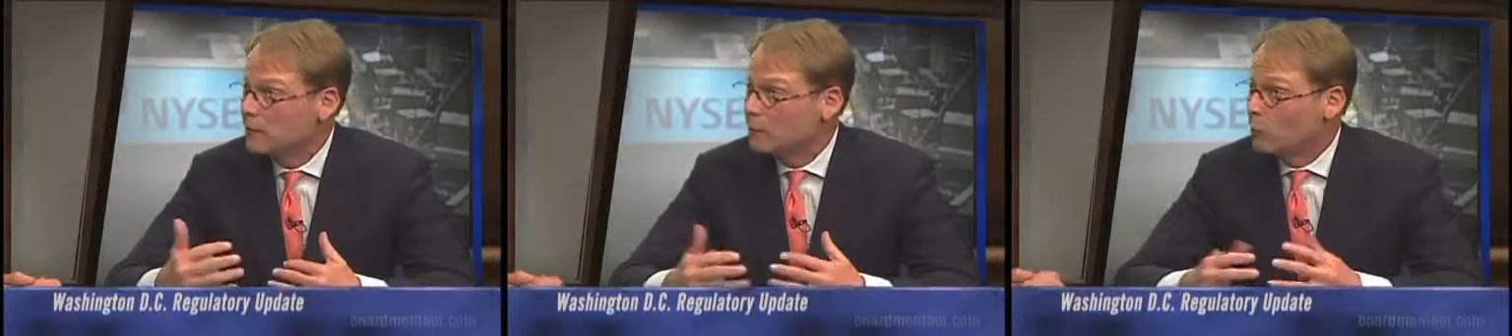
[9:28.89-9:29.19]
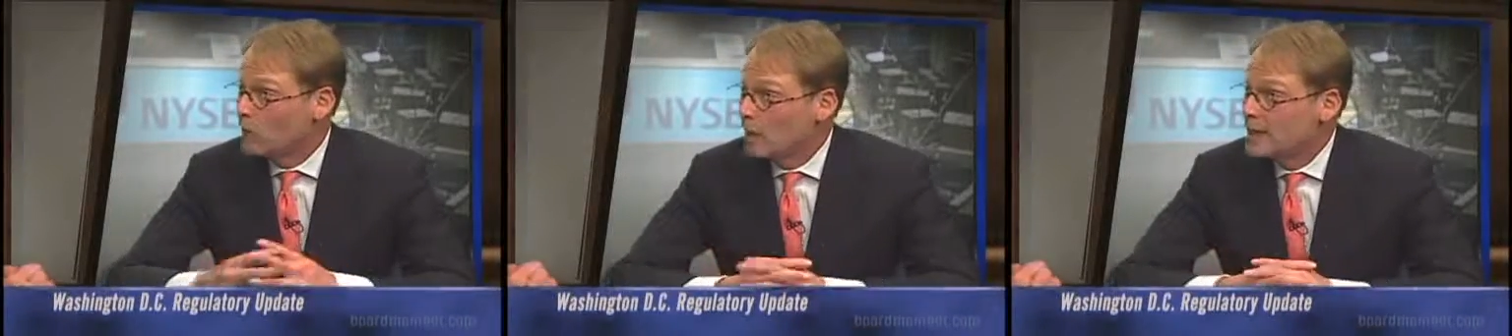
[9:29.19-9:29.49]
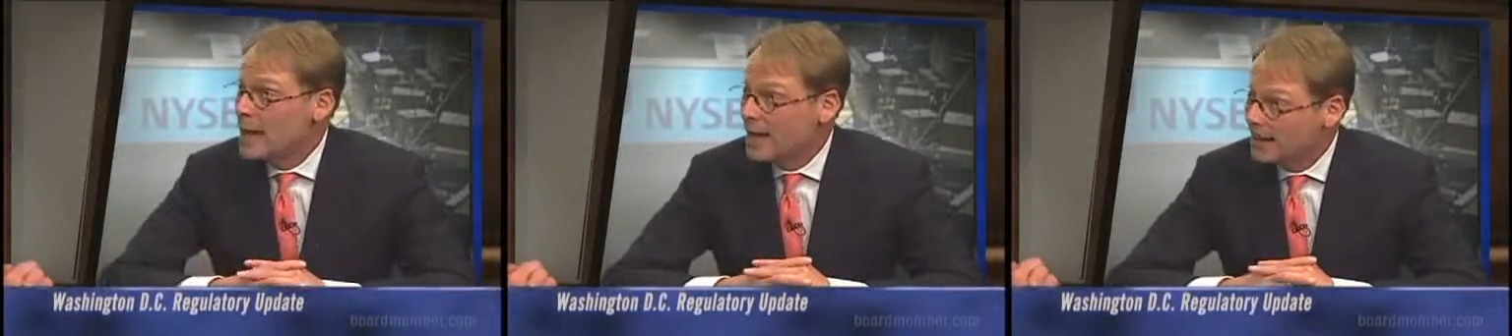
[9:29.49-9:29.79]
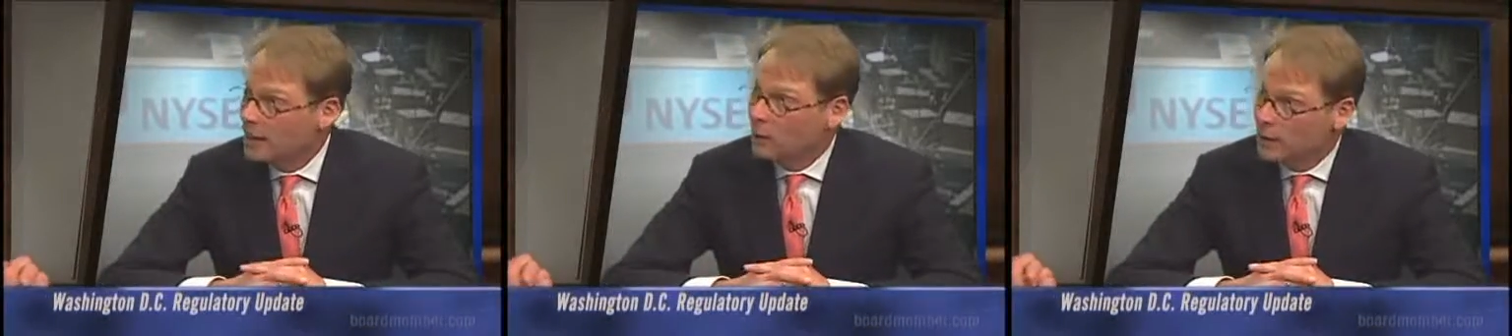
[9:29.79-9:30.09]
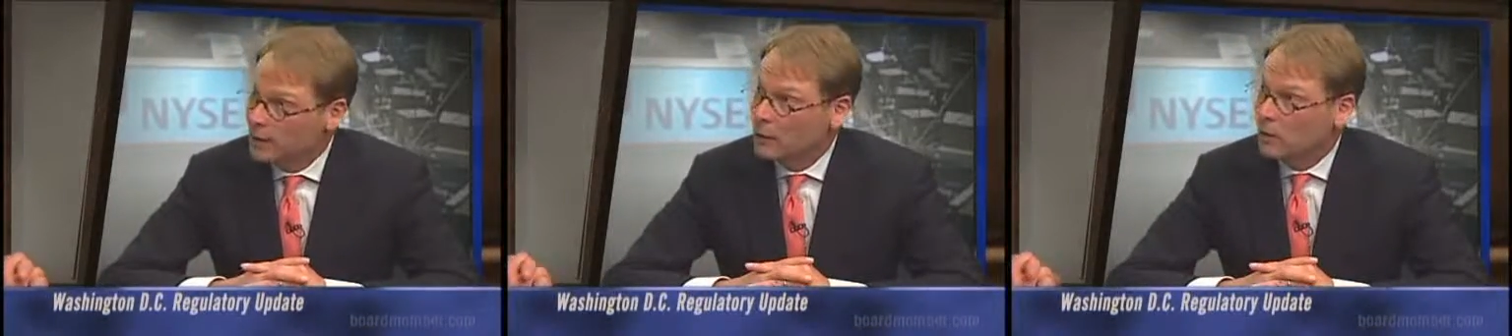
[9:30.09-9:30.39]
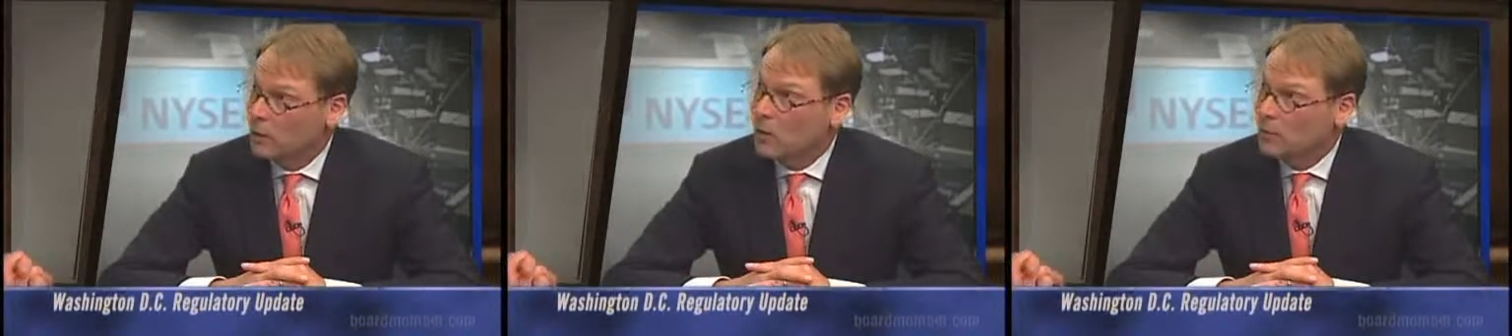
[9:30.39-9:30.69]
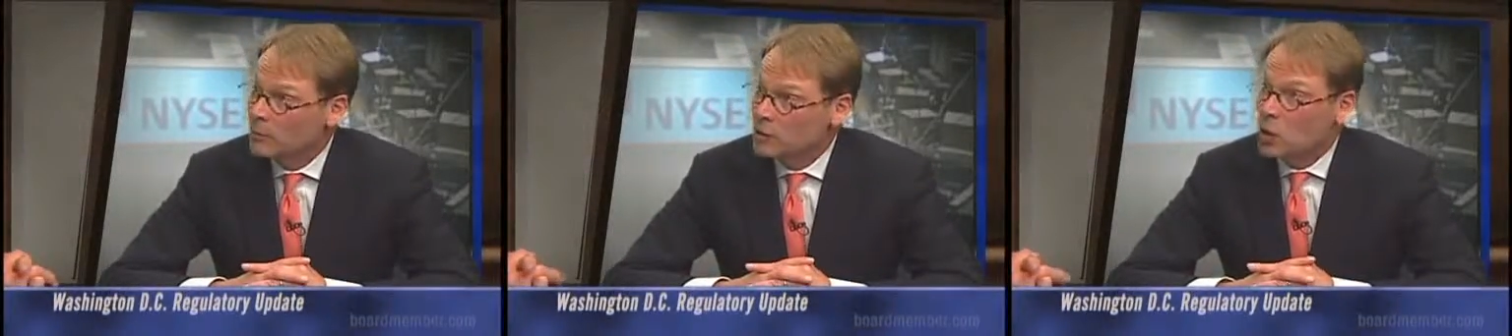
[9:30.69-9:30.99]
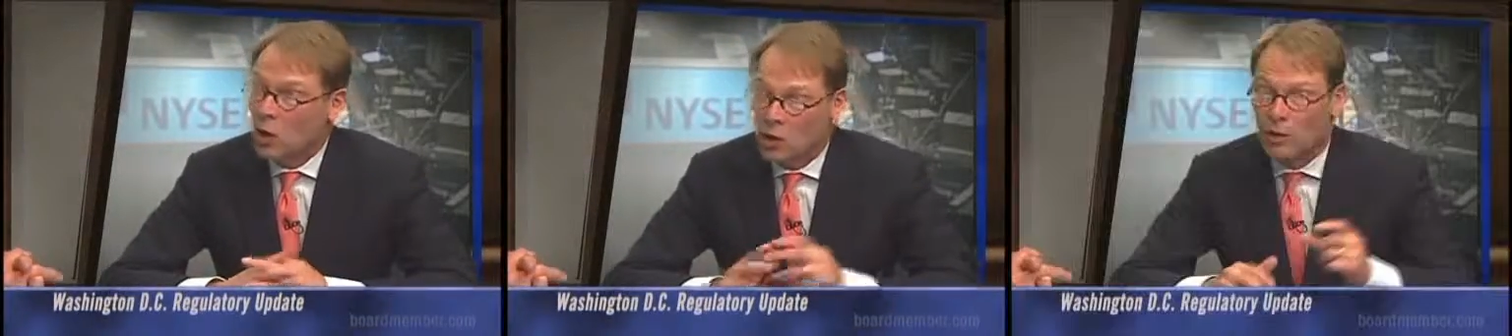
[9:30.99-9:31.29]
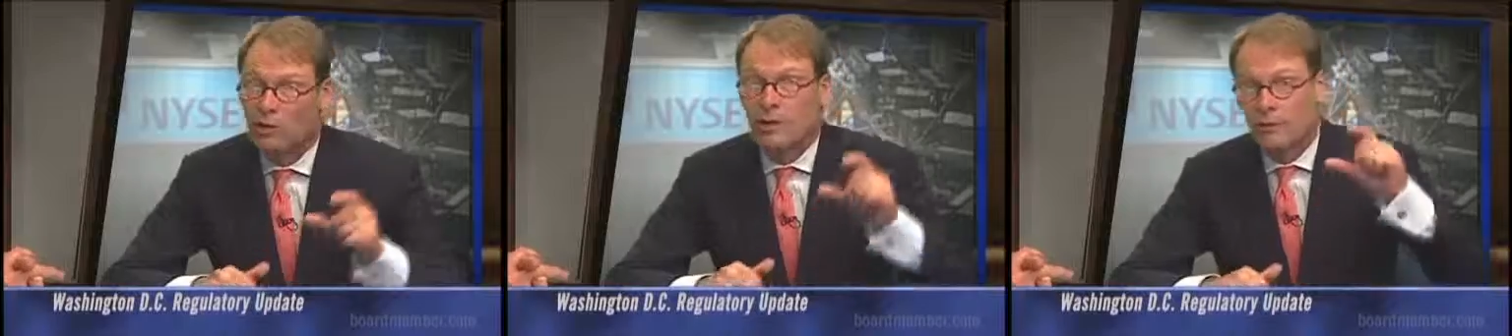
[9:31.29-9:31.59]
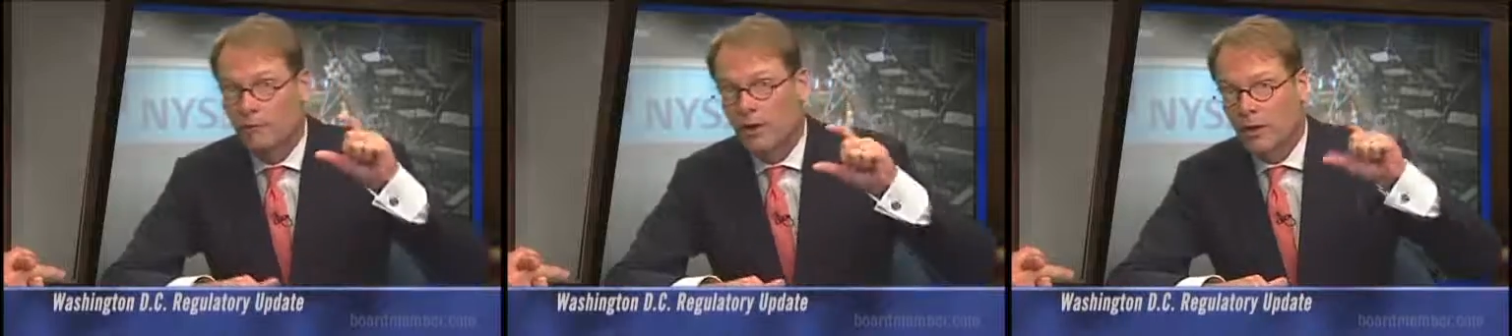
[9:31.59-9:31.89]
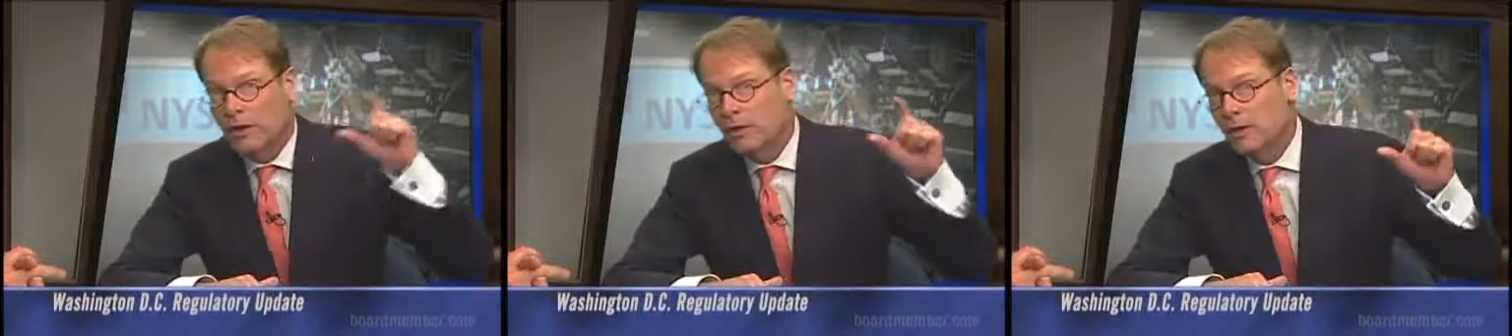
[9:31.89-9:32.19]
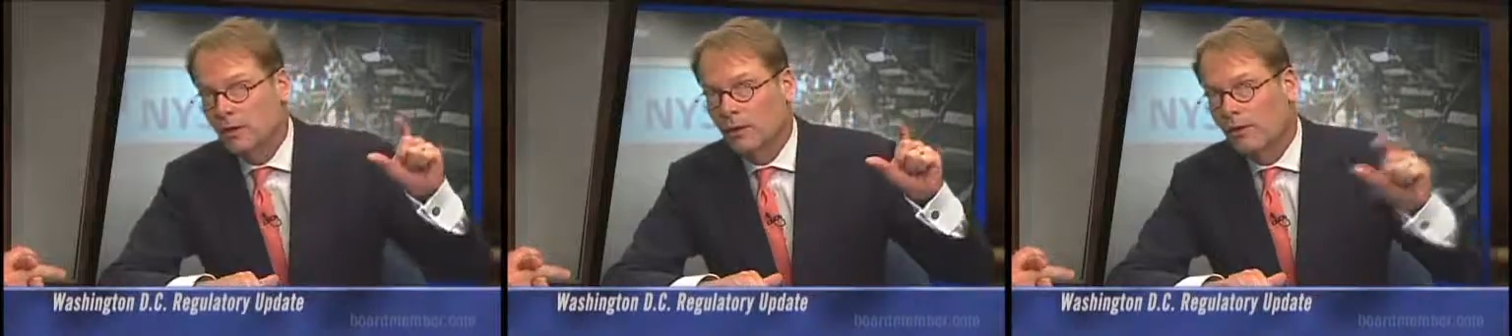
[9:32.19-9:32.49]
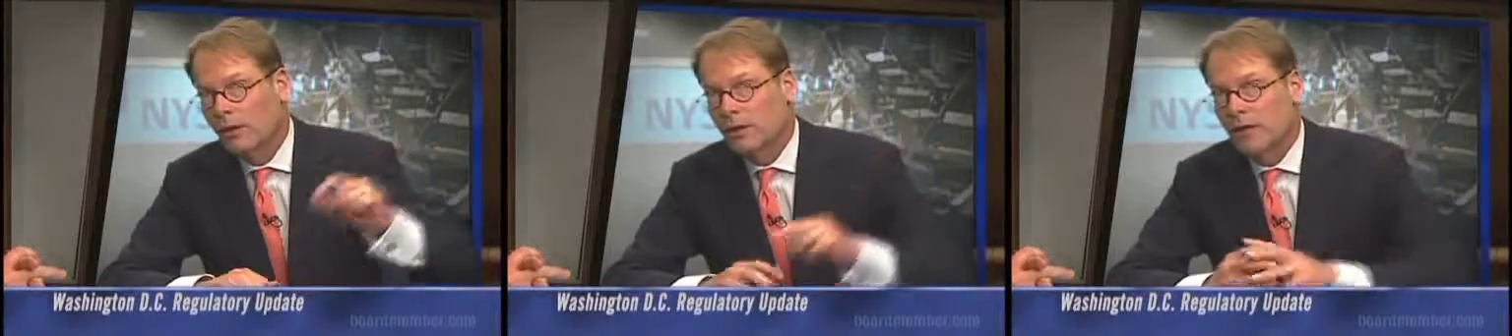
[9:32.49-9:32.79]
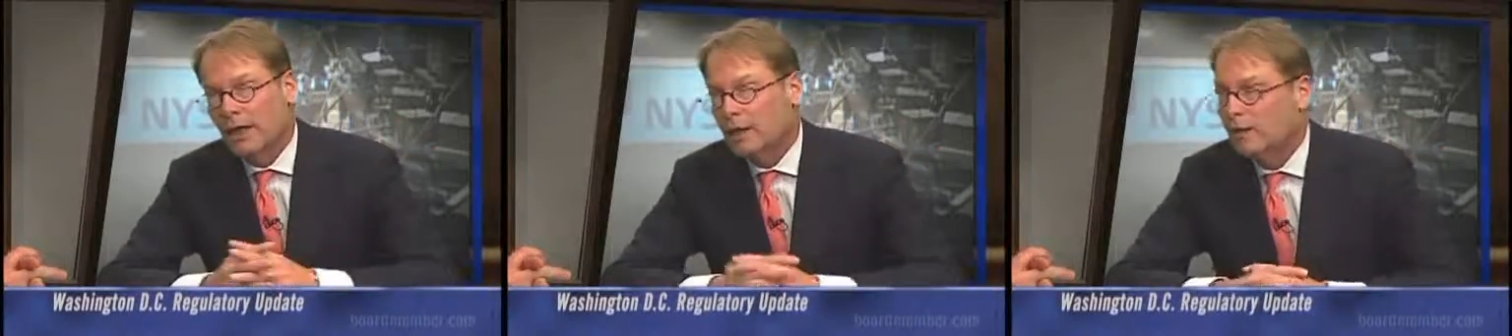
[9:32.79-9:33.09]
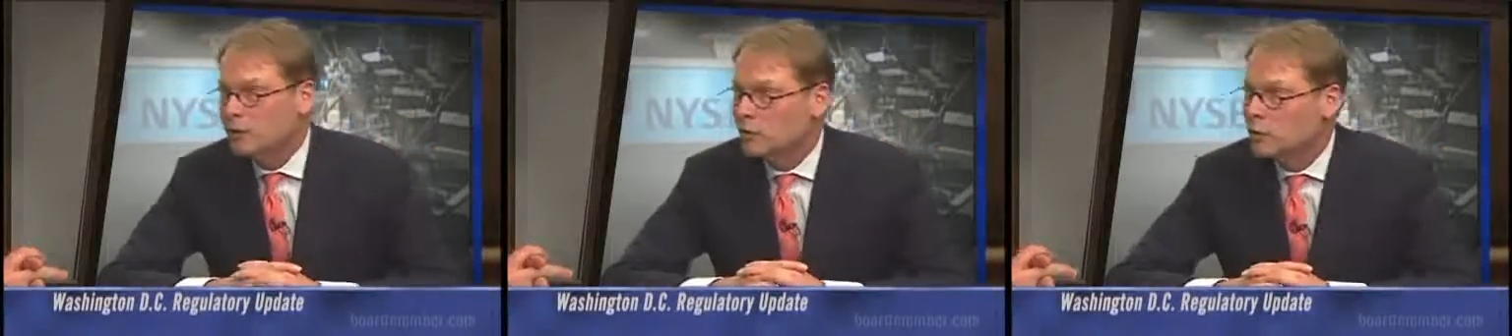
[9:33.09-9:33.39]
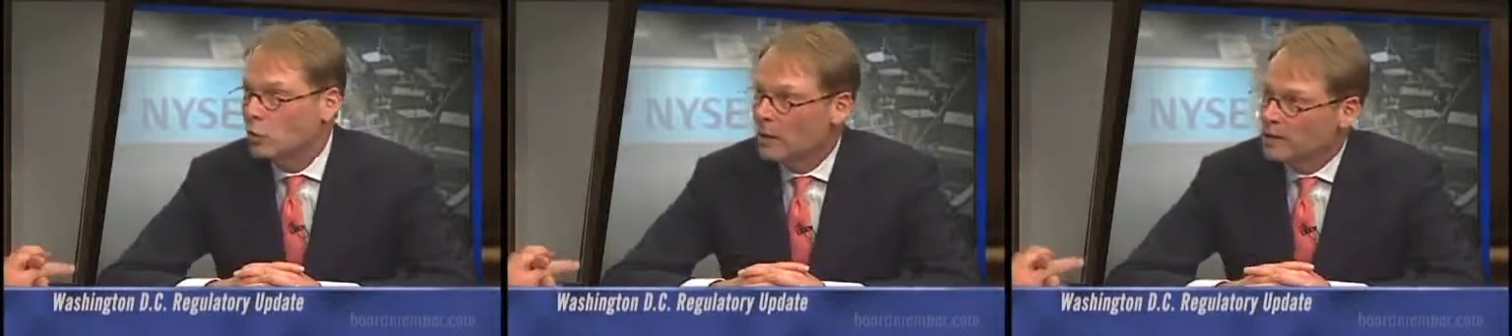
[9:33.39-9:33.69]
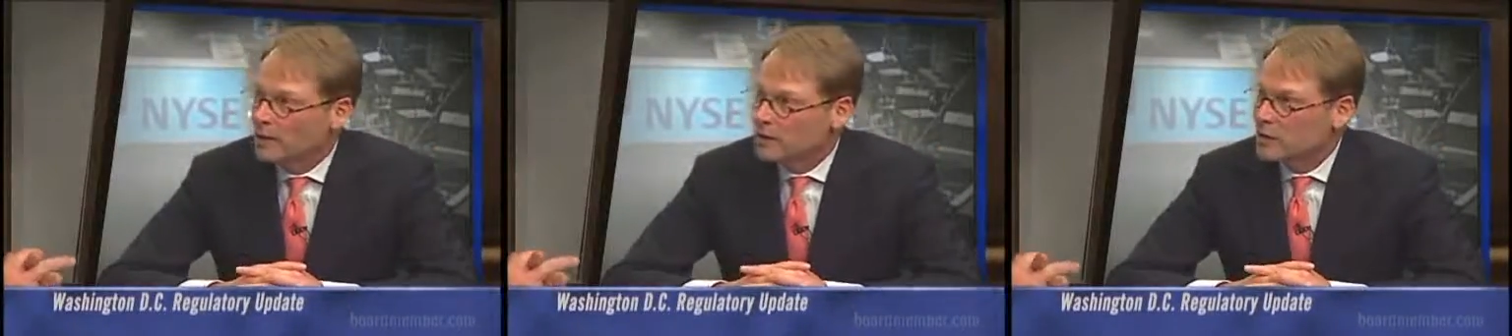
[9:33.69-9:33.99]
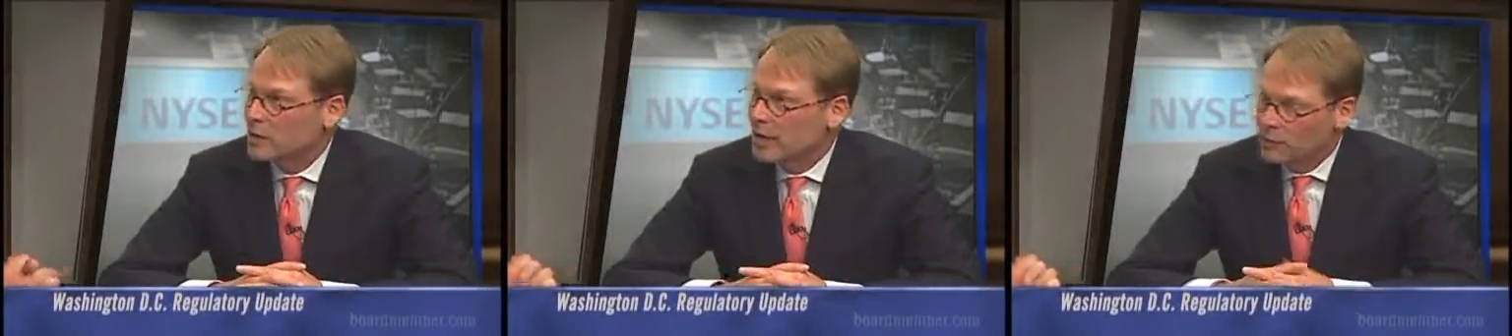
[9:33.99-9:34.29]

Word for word: for a day, and they were they were almost all very senior level executives who joined us,